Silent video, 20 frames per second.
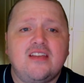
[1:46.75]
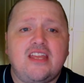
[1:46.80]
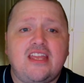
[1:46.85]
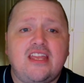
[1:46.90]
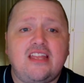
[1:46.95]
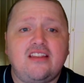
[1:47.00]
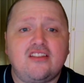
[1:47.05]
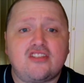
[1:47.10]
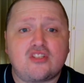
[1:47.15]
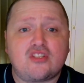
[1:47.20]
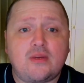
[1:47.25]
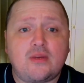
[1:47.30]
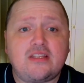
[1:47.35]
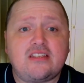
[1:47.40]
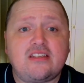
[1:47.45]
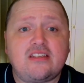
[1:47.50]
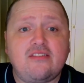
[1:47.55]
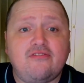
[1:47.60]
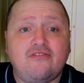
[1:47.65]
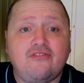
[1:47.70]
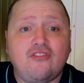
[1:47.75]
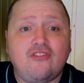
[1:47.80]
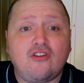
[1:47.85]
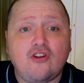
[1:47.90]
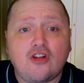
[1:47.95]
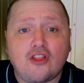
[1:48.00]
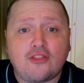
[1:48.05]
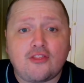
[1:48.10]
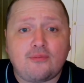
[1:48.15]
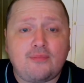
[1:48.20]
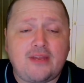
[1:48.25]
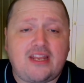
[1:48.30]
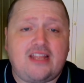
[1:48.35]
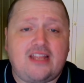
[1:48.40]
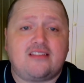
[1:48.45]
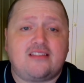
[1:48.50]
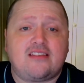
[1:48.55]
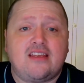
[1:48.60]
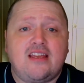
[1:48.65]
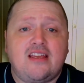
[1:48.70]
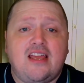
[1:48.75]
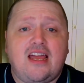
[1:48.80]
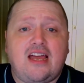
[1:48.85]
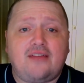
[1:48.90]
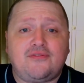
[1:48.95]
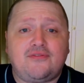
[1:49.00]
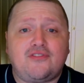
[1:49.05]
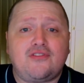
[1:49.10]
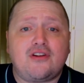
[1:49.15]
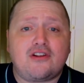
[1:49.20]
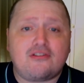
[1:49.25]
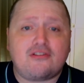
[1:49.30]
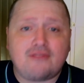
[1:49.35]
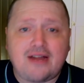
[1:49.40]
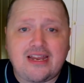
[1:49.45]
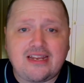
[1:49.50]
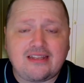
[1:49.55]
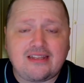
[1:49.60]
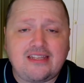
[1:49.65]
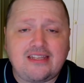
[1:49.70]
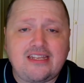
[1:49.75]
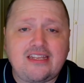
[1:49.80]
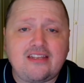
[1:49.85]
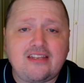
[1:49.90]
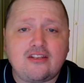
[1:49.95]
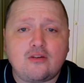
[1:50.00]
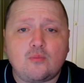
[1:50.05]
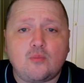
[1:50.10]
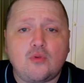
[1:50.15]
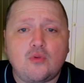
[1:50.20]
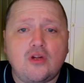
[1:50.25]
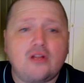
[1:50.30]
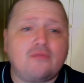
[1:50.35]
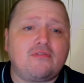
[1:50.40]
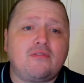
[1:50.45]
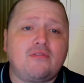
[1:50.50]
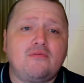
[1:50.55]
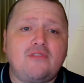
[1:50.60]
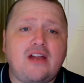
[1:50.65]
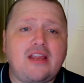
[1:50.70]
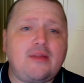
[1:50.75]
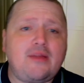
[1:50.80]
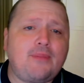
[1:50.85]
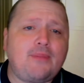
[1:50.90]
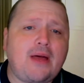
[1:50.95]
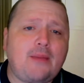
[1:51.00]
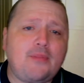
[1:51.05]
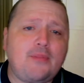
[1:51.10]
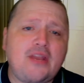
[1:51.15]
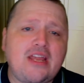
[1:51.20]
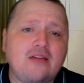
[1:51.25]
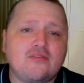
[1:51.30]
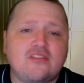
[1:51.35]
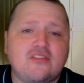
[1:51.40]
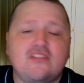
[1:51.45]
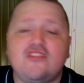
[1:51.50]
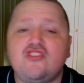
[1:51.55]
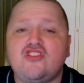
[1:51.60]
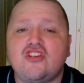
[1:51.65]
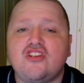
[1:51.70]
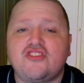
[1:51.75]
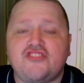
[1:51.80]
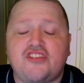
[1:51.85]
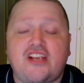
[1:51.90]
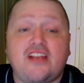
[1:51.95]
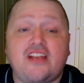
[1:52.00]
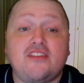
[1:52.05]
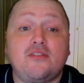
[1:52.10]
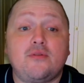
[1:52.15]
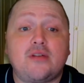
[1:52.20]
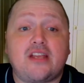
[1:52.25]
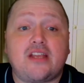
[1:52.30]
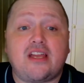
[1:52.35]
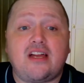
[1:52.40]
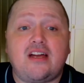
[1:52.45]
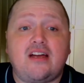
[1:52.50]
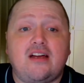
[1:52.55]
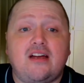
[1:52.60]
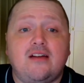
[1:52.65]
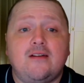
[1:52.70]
in the 24th minute after a great lead up work from Ryan Pappenhausen and Josh Adokar.